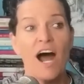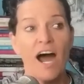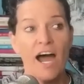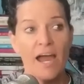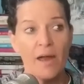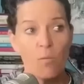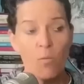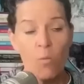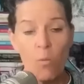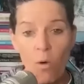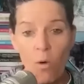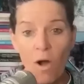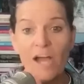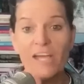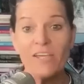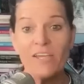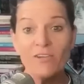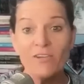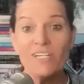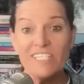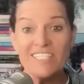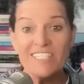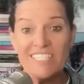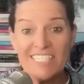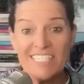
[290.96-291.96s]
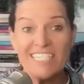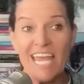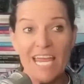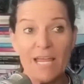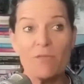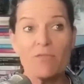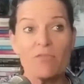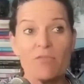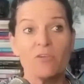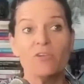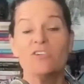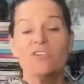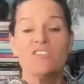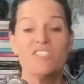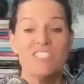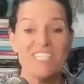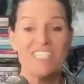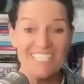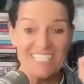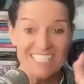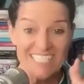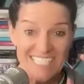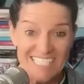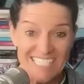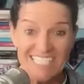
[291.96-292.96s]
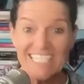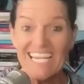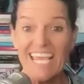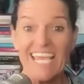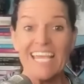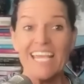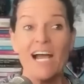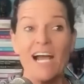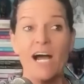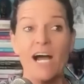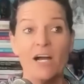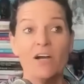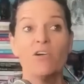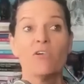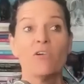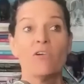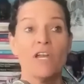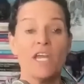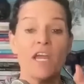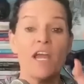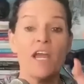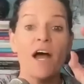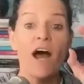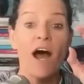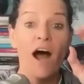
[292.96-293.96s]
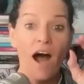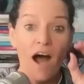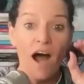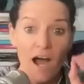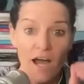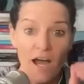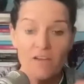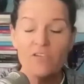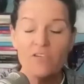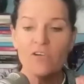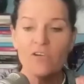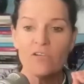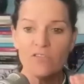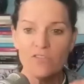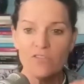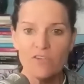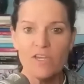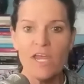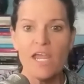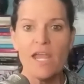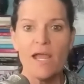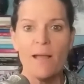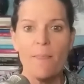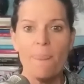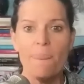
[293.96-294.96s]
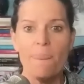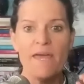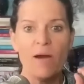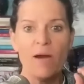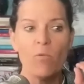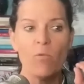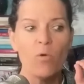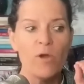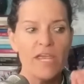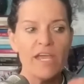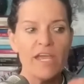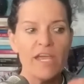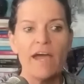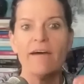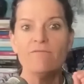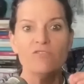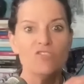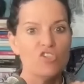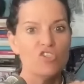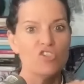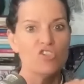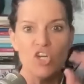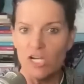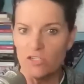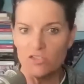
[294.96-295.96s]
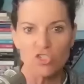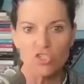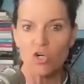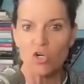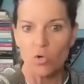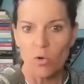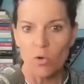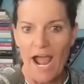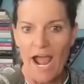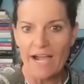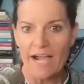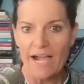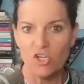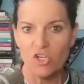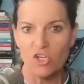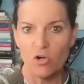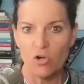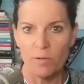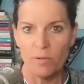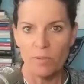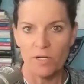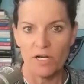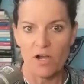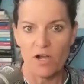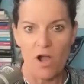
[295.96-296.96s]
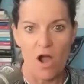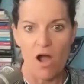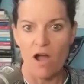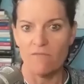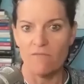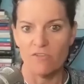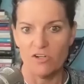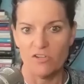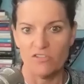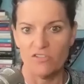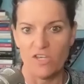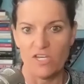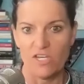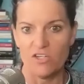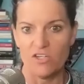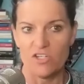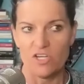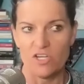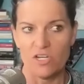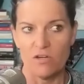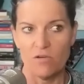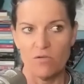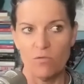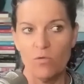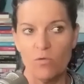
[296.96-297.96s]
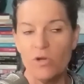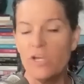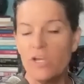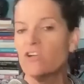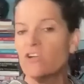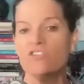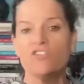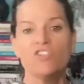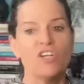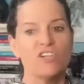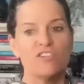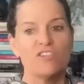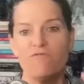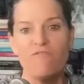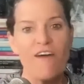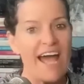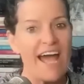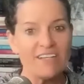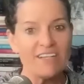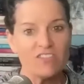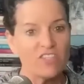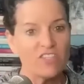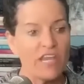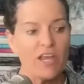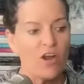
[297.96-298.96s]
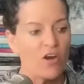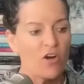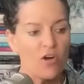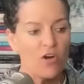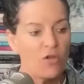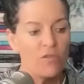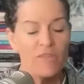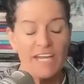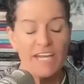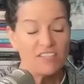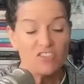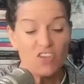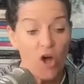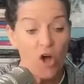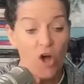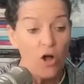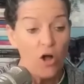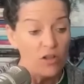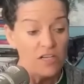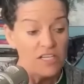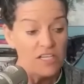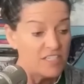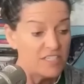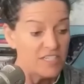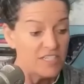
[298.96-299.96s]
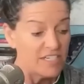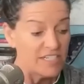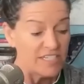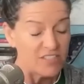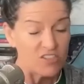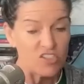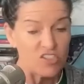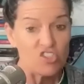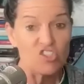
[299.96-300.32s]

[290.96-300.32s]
I want you to stay thirsty, stay hungry. Understand that we have just cracked open a conversation. We are just fast like a girl. That's all it did. It